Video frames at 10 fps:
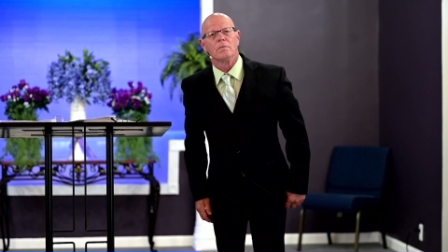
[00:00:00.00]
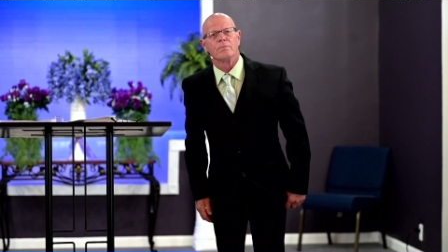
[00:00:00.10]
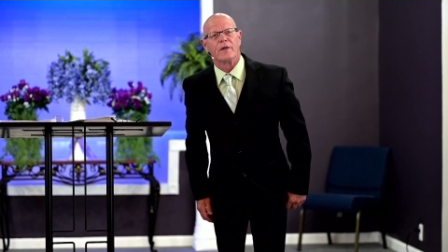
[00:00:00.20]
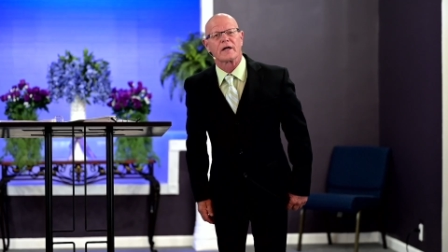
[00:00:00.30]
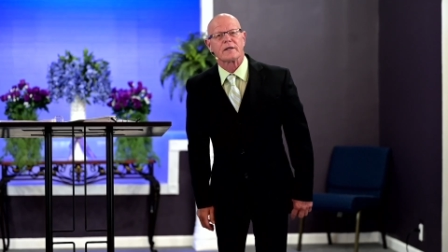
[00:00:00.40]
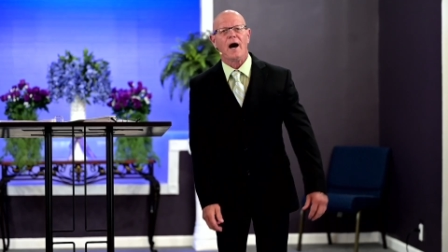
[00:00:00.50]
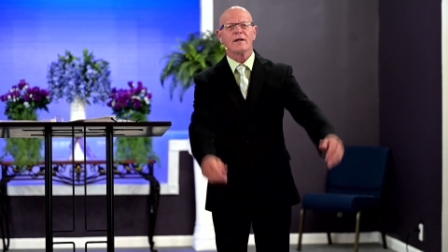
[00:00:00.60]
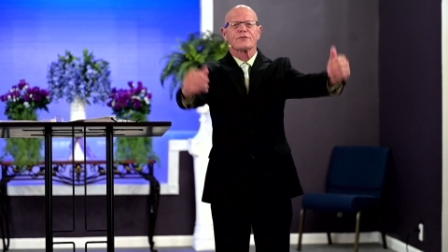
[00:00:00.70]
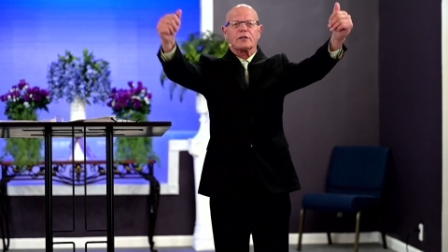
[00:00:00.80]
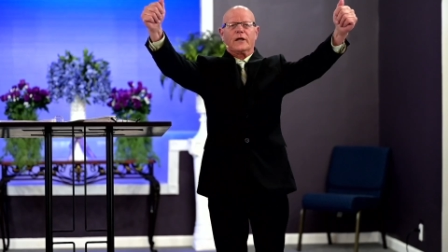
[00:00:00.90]
that
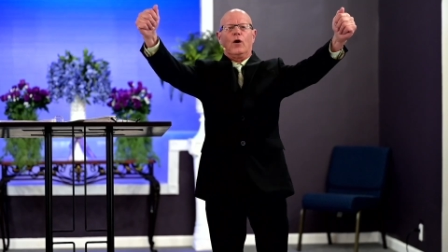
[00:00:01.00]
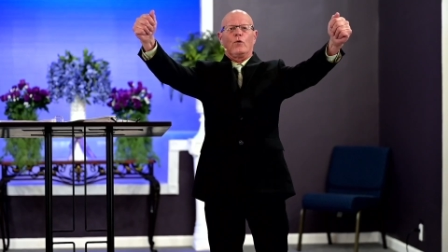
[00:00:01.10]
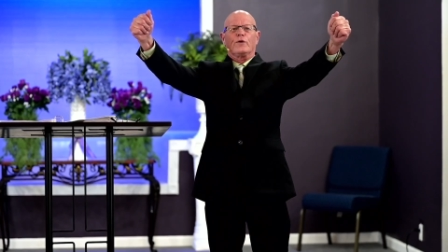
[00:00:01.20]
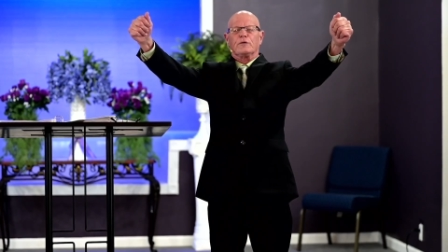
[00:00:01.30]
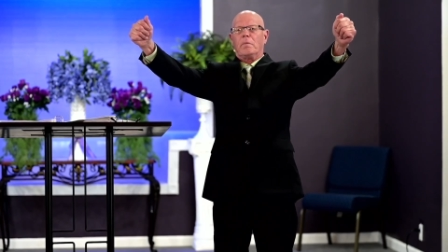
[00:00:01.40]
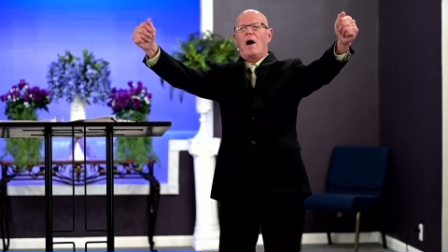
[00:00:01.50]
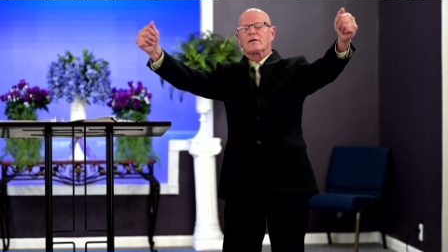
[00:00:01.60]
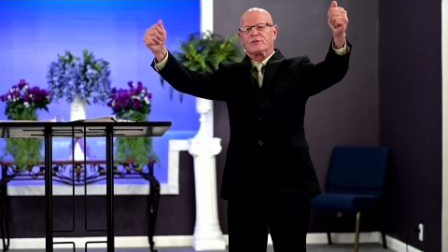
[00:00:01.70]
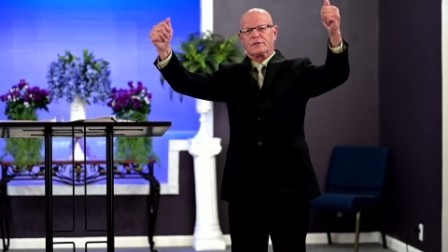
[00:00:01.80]
constantly hold these boxes,